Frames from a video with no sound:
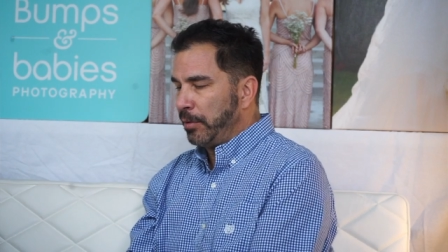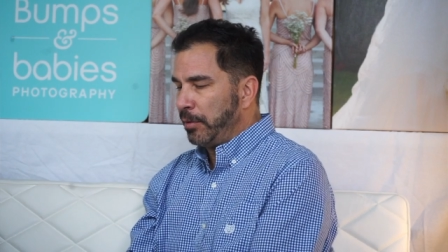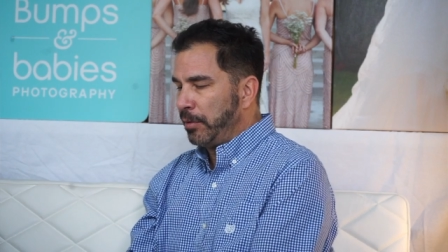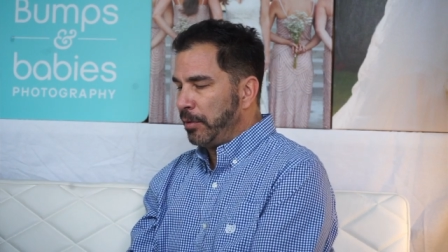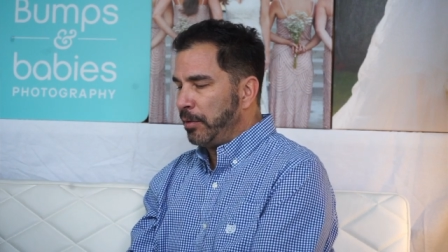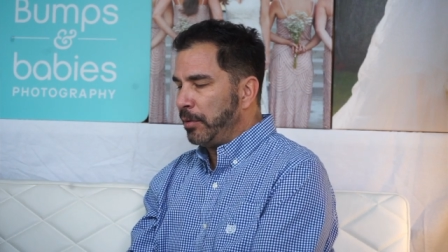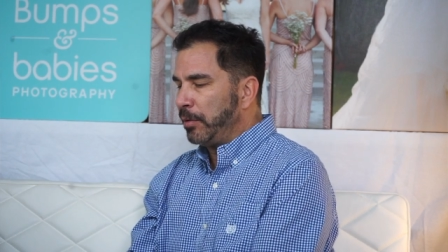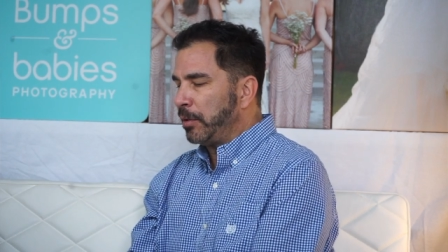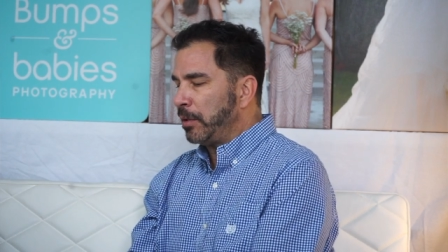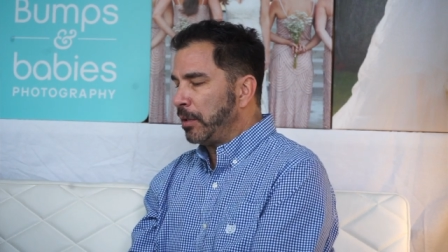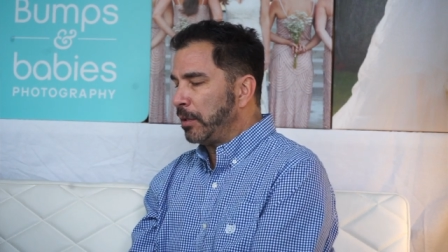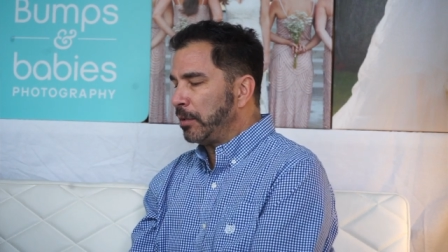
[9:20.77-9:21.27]

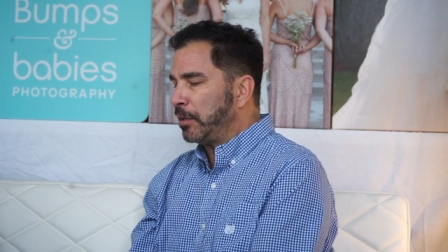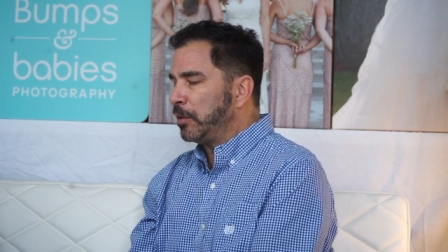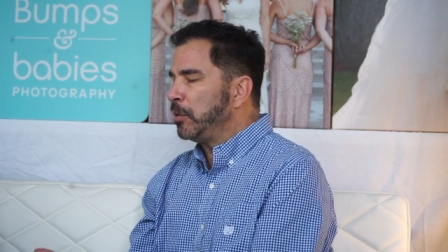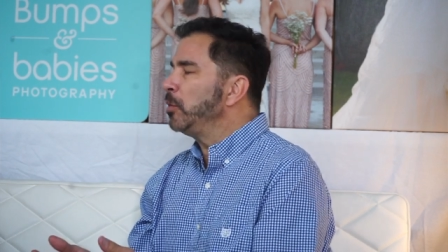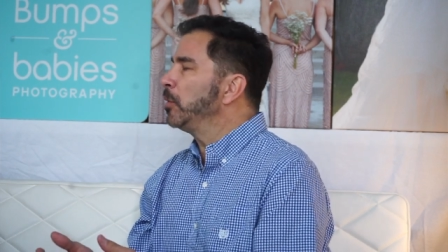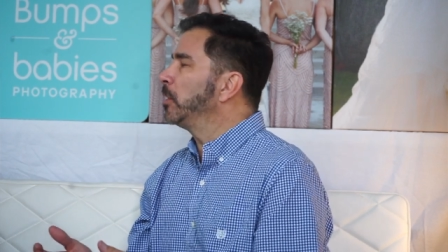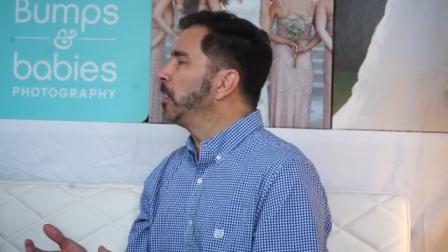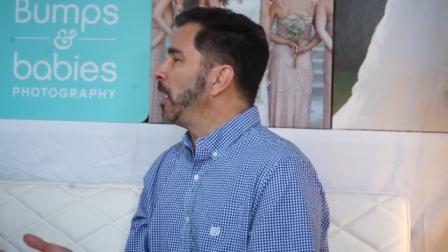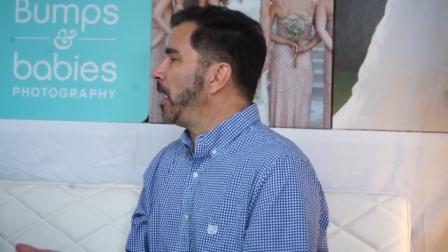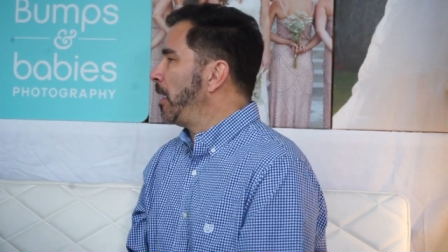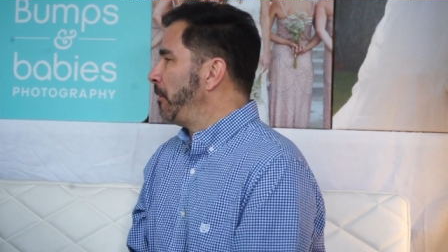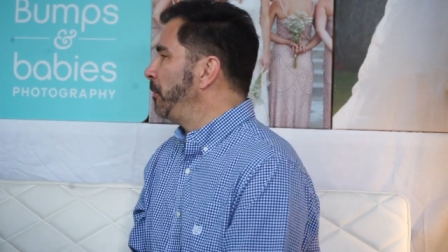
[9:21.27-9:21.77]
you you
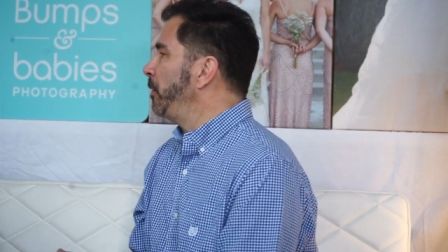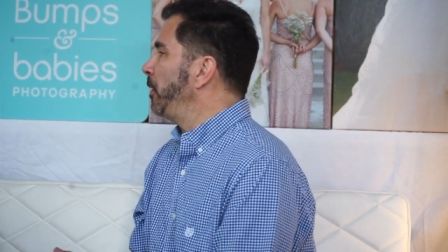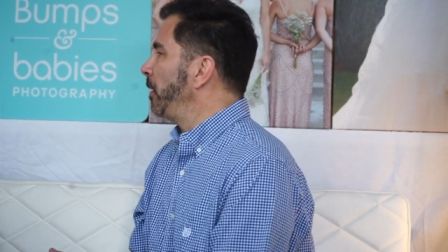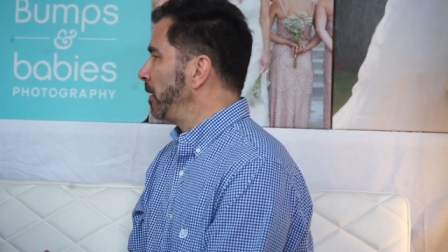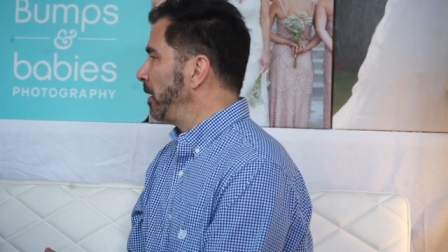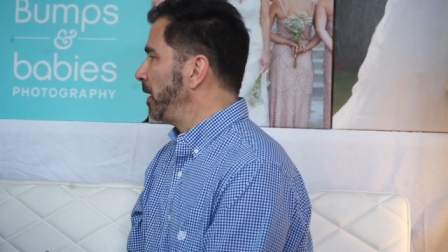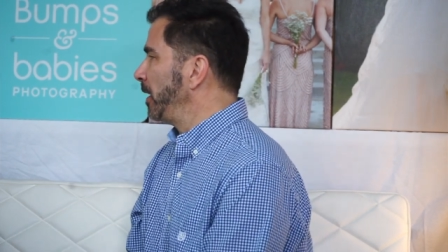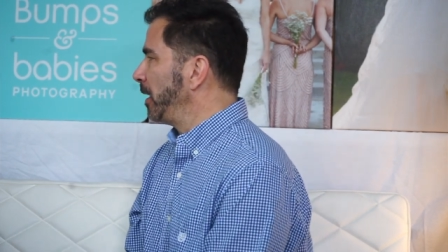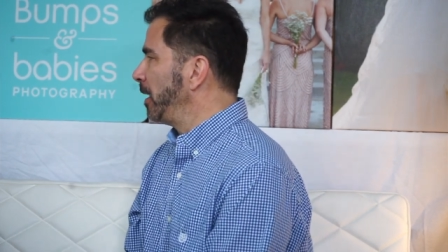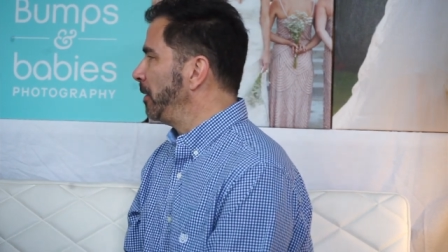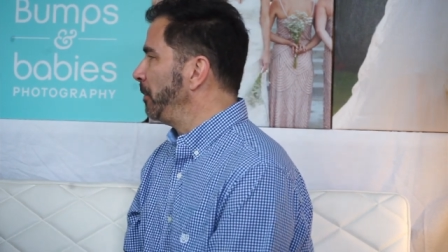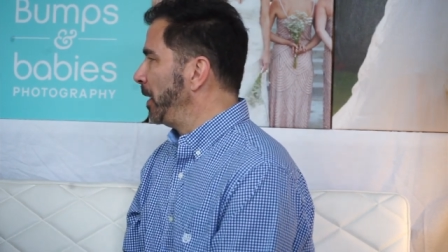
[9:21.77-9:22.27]

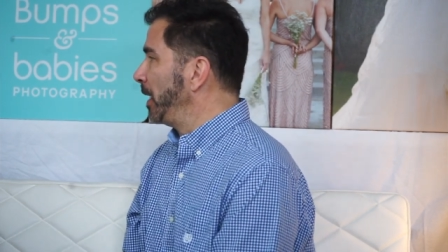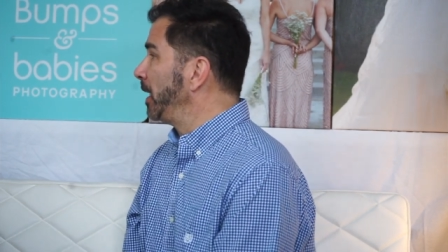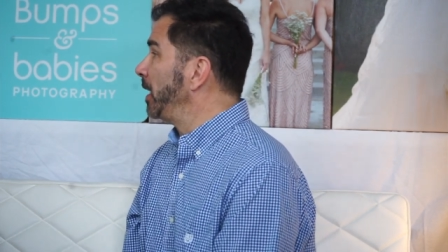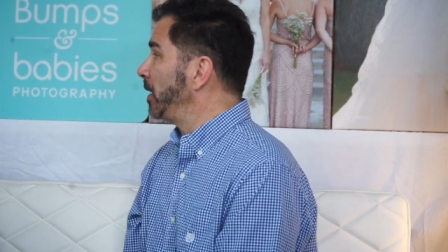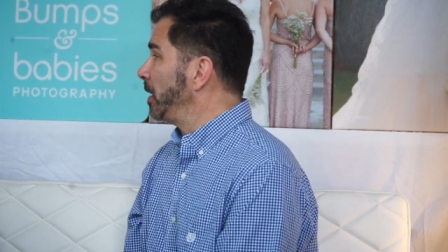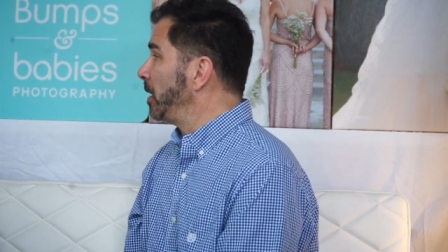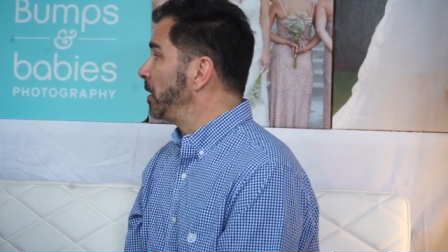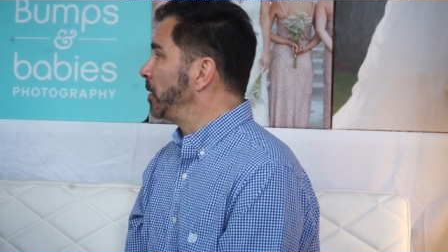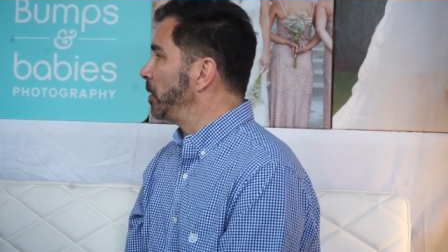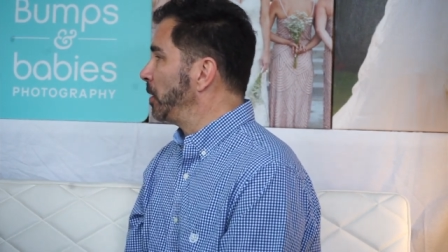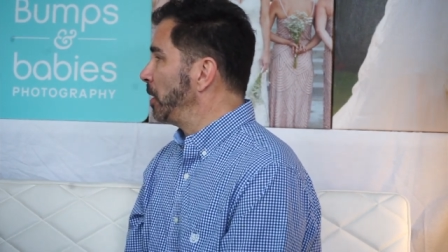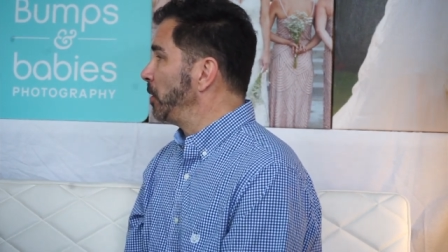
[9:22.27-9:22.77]
confidently can make a
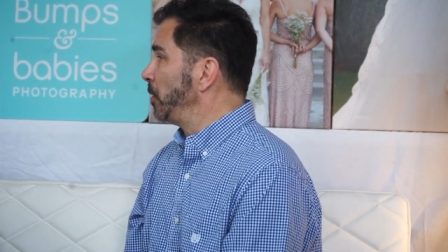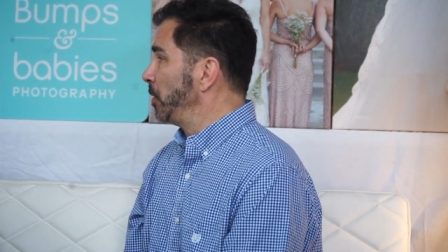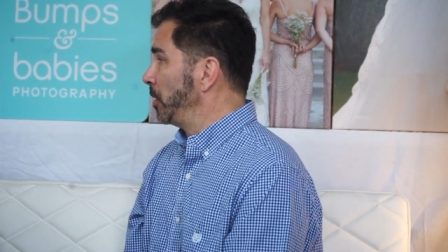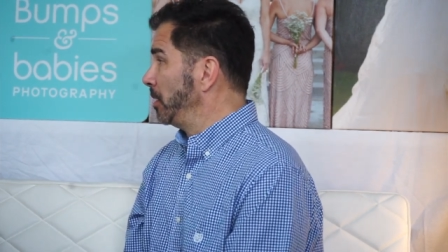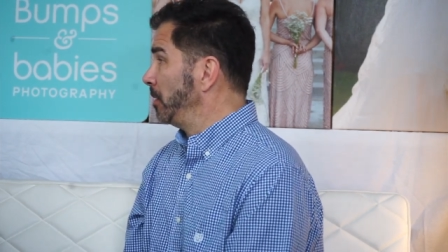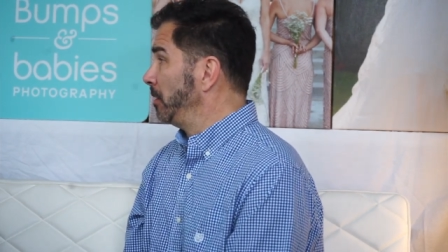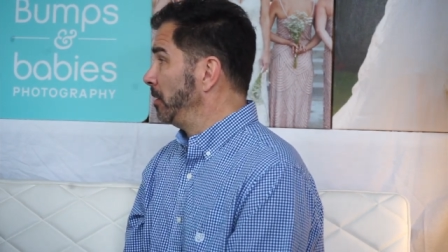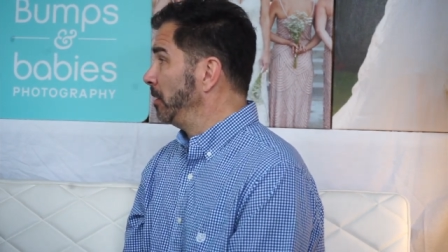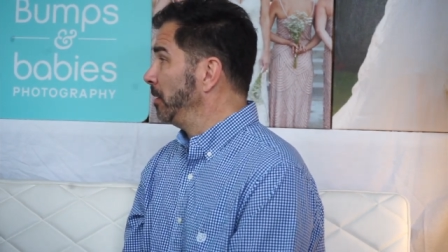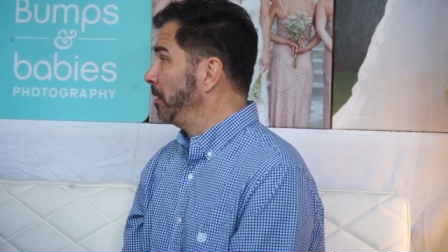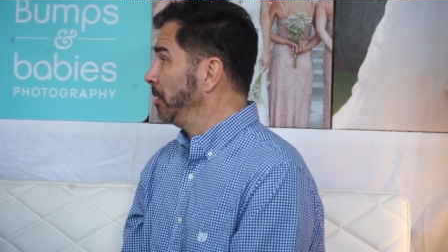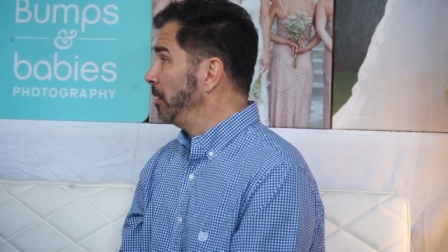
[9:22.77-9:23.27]
decision,
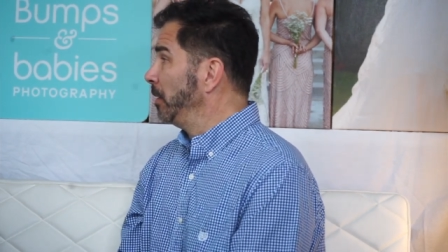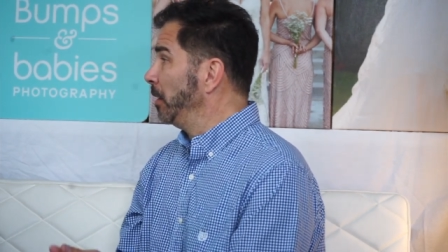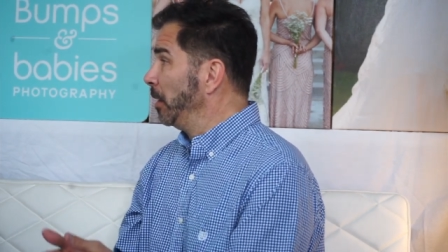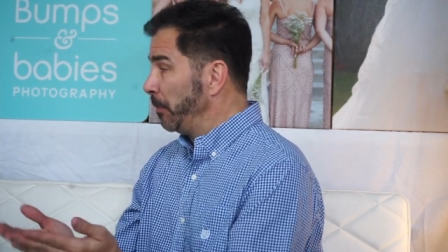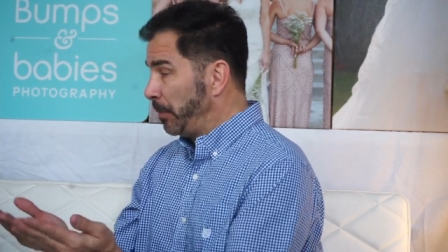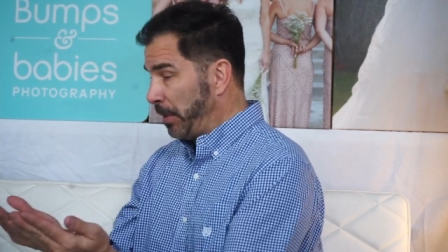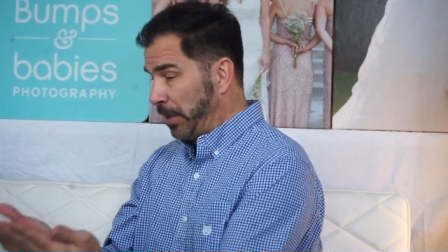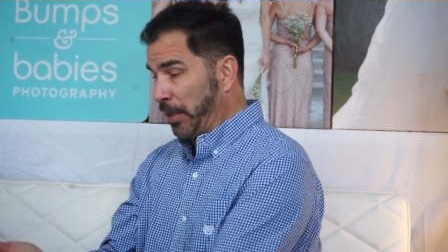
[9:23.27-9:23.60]
right?